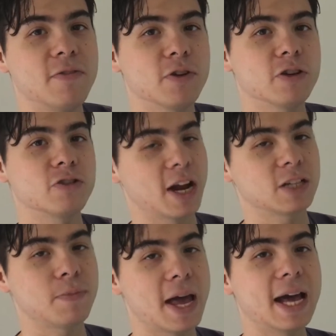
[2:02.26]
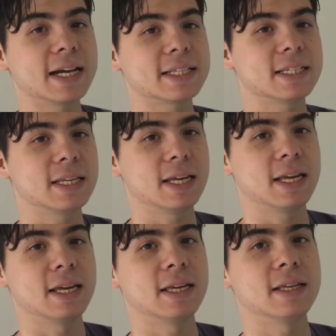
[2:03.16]
for your trash bags
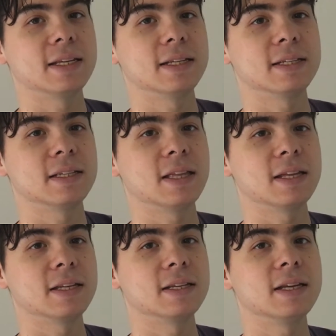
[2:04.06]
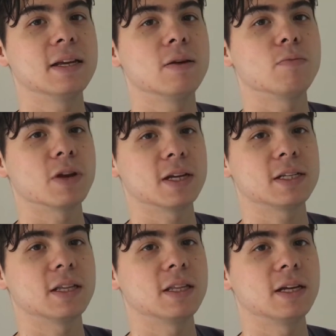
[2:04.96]
and then bring it
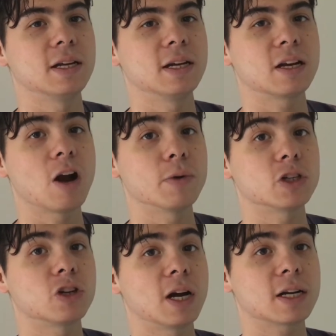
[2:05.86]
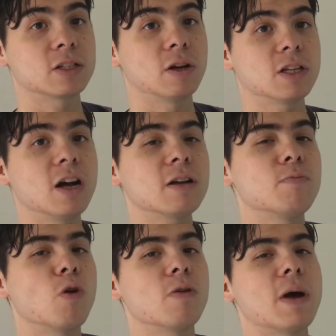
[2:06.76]
to the garbage truck. So I'll talk
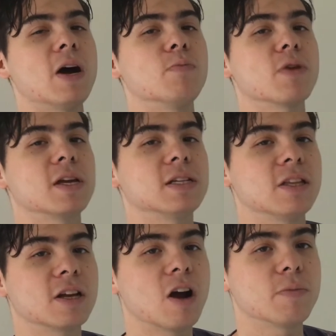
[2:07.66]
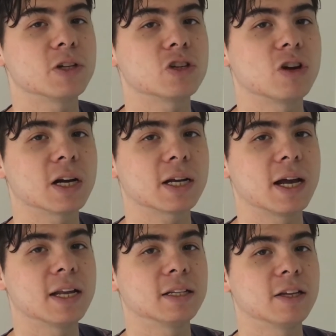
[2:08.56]
more about bring it to the garbage truck
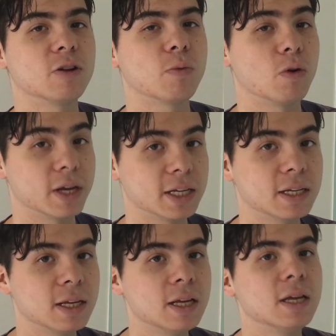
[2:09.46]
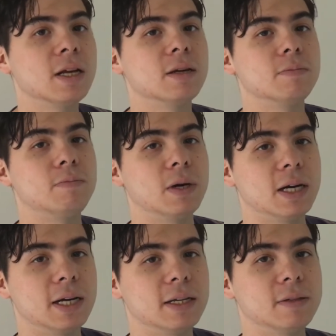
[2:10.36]
at a later point,
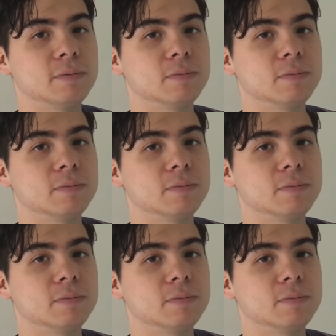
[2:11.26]
but